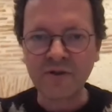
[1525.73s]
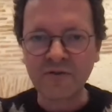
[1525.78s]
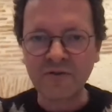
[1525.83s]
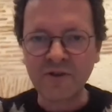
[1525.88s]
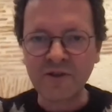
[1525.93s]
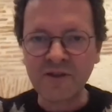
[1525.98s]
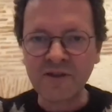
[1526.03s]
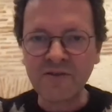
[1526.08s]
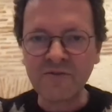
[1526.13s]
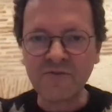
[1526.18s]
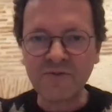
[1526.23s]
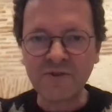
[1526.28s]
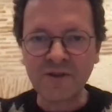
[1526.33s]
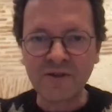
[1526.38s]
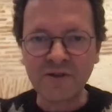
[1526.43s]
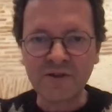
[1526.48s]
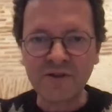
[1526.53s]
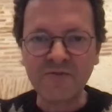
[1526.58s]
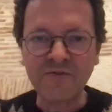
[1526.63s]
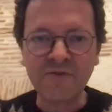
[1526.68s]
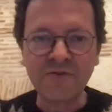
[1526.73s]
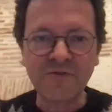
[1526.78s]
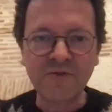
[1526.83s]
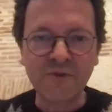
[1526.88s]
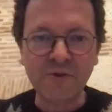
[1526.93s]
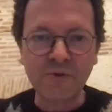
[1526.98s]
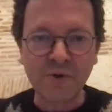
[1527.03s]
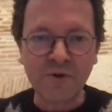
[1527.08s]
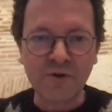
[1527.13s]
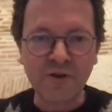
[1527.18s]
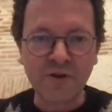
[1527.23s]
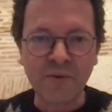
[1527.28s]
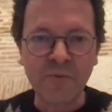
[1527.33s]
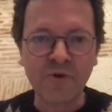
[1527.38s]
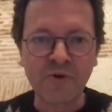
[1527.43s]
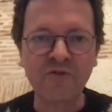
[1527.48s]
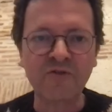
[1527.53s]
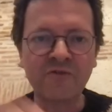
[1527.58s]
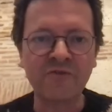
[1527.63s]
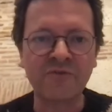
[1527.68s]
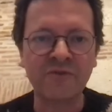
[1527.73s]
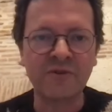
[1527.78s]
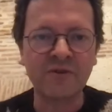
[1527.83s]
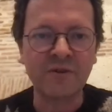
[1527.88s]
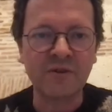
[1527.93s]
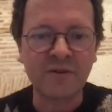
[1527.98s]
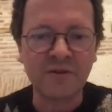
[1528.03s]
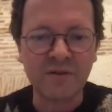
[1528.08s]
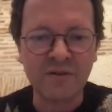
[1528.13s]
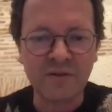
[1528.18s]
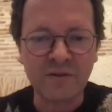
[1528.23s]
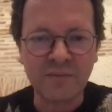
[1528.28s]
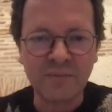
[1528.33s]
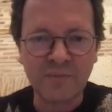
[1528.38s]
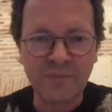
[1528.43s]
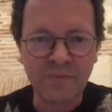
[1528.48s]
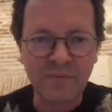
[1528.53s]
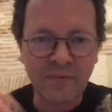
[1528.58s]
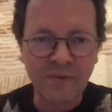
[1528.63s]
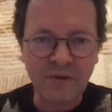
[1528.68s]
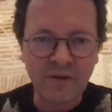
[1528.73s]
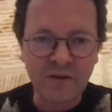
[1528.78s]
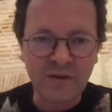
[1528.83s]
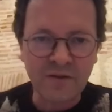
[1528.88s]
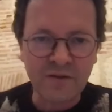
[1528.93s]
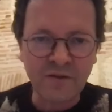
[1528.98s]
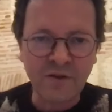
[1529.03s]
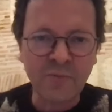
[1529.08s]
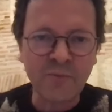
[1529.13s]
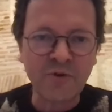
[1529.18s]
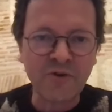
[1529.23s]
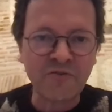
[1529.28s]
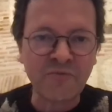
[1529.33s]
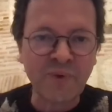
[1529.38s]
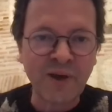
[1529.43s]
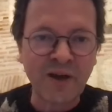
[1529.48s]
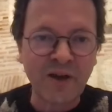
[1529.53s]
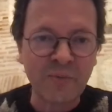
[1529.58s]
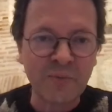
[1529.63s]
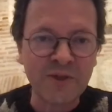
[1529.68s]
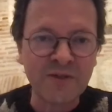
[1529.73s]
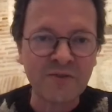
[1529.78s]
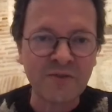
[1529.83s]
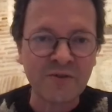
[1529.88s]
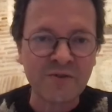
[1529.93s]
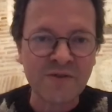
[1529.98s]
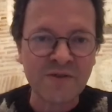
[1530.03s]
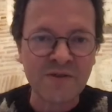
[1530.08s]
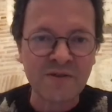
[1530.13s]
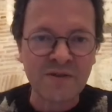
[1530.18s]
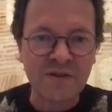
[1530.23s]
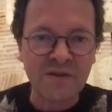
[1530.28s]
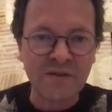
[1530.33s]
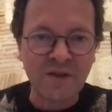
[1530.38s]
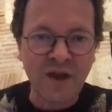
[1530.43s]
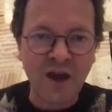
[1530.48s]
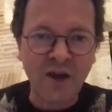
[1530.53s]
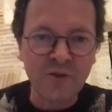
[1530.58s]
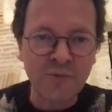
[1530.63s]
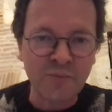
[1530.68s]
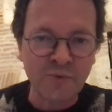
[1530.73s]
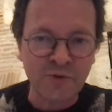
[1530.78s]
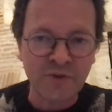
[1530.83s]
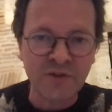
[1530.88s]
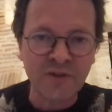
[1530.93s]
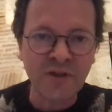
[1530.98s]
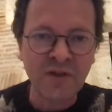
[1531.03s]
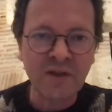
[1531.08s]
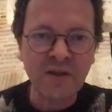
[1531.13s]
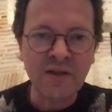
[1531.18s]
an even fewer number of parameters in output,